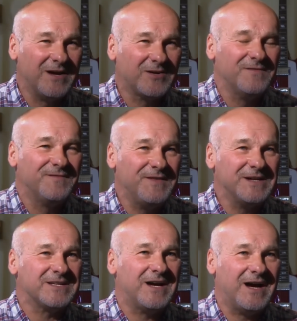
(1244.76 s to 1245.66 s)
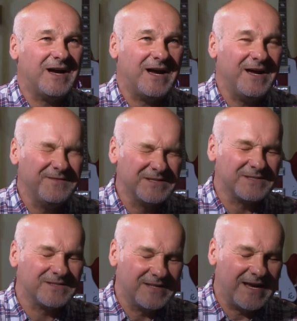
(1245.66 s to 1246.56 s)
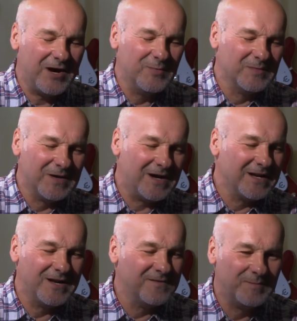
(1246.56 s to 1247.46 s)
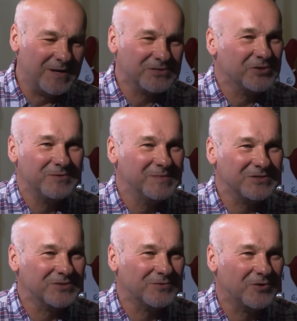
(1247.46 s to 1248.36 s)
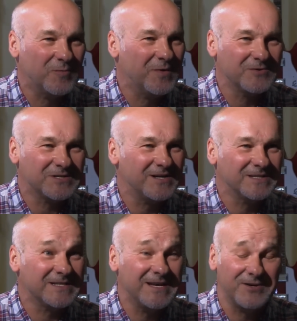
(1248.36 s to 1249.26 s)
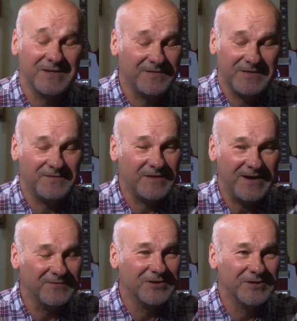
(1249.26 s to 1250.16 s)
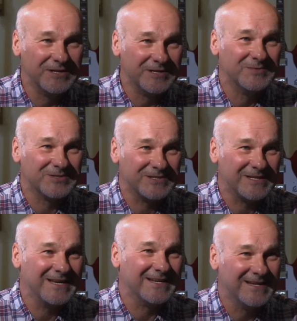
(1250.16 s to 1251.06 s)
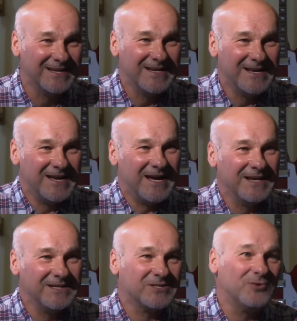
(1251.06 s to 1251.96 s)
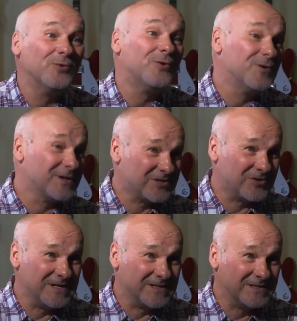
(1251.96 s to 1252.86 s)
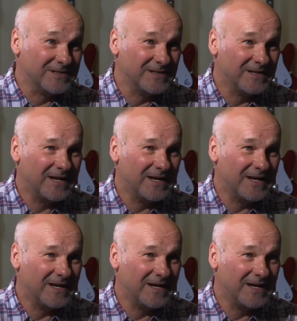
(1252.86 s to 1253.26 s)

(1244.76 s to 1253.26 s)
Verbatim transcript: I'll confess, I, I have this album that I love by Joni Mitchell called Both Sides Now. If, if you haven't heard it, you must get it. And it's all orchestrated.